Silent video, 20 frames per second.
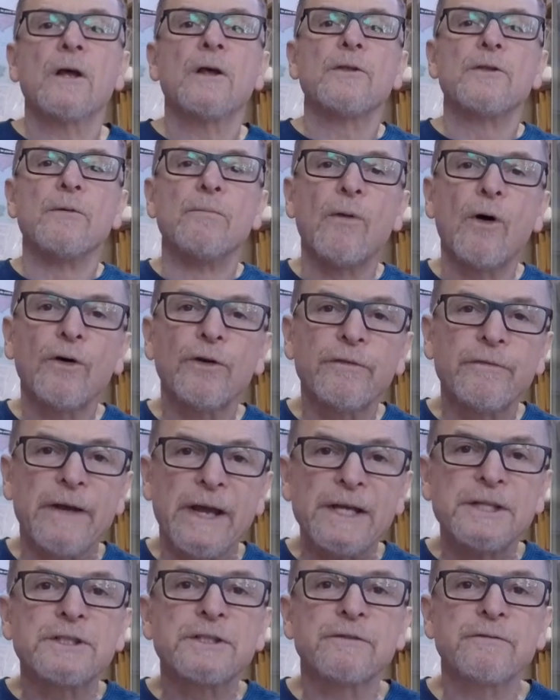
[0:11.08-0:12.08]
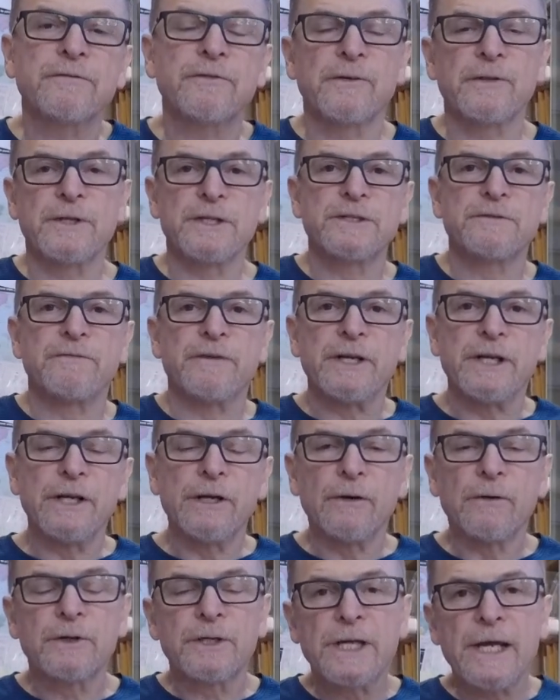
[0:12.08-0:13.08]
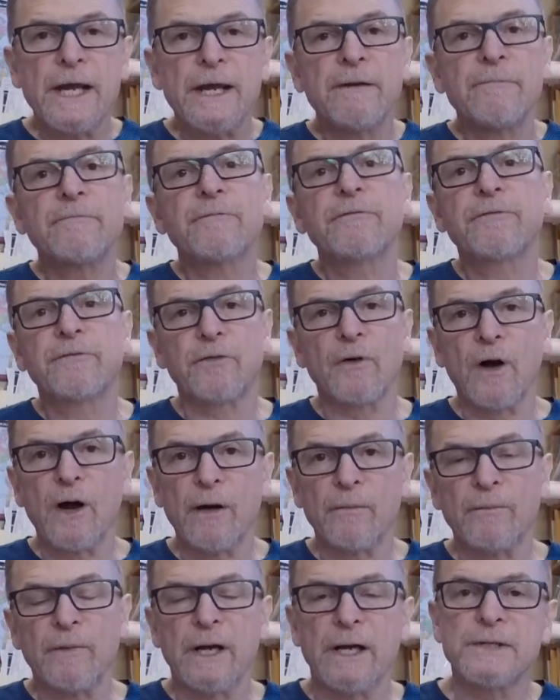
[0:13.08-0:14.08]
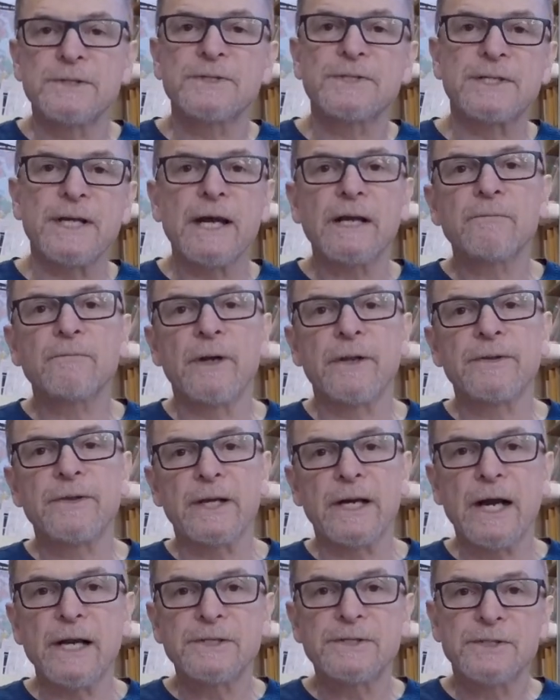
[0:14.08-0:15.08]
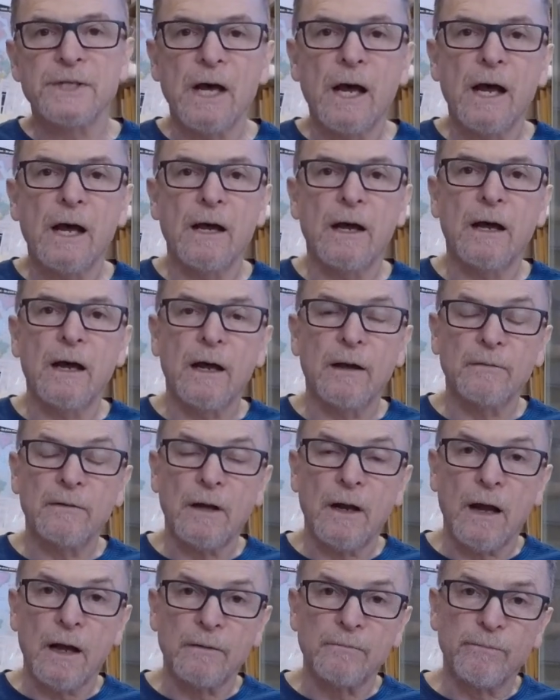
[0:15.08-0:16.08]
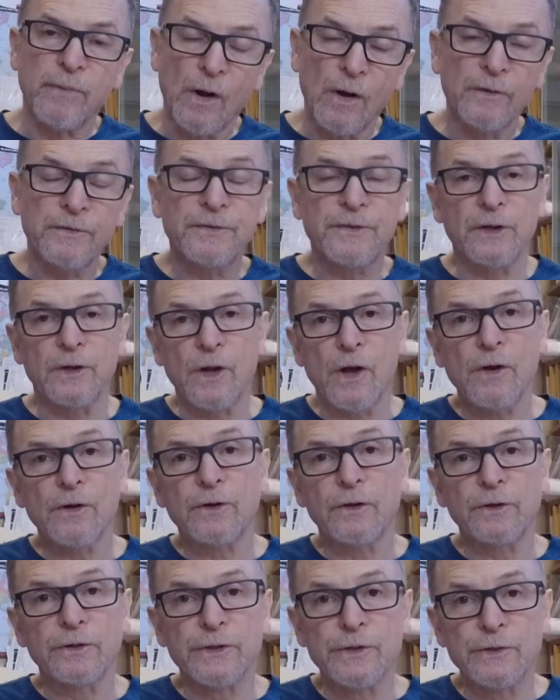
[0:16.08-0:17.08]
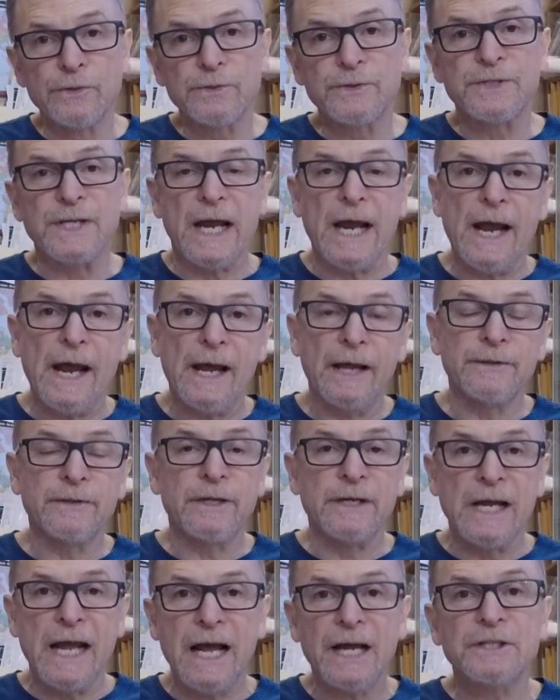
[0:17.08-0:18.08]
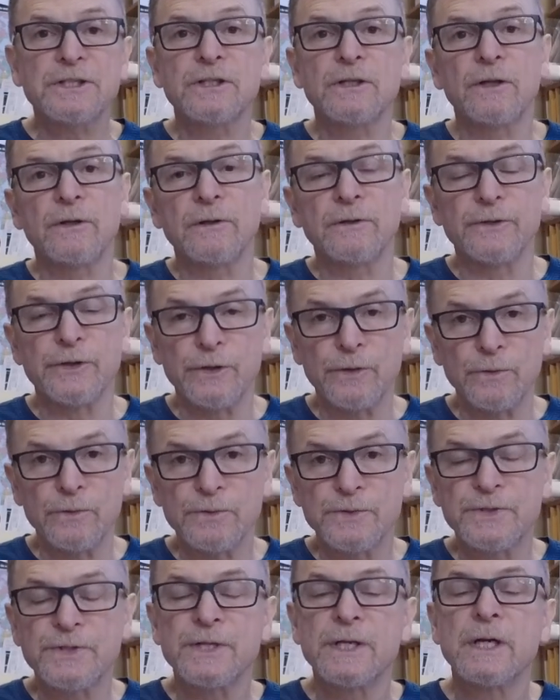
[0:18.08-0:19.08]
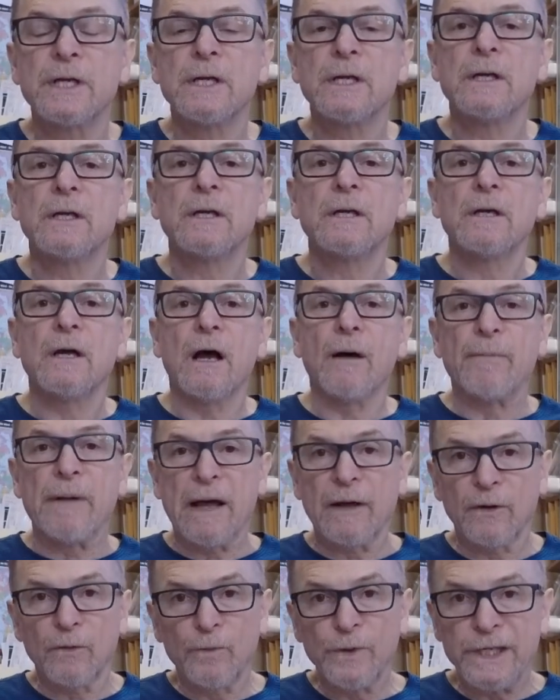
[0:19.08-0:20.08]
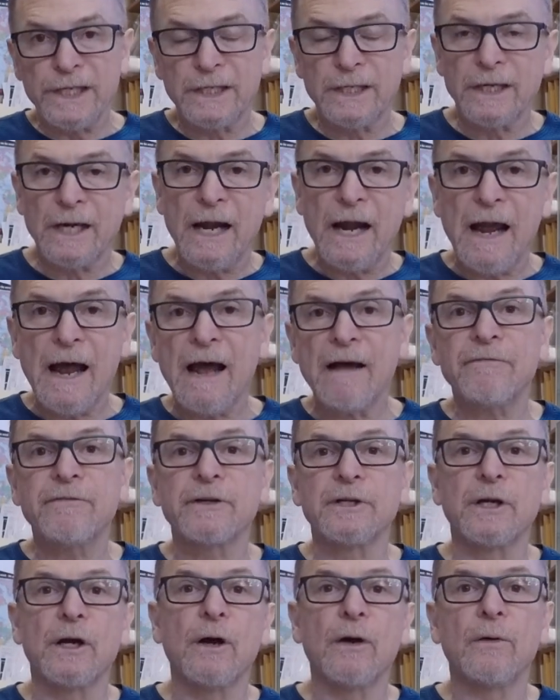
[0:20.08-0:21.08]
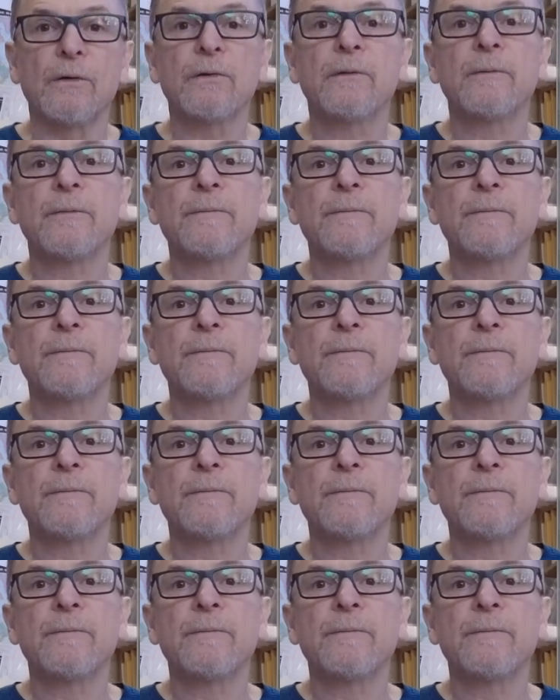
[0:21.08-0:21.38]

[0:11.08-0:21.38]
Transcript: The motivation for this video came from a segment that I saw on, on both the local news and the national news about a week and a half ago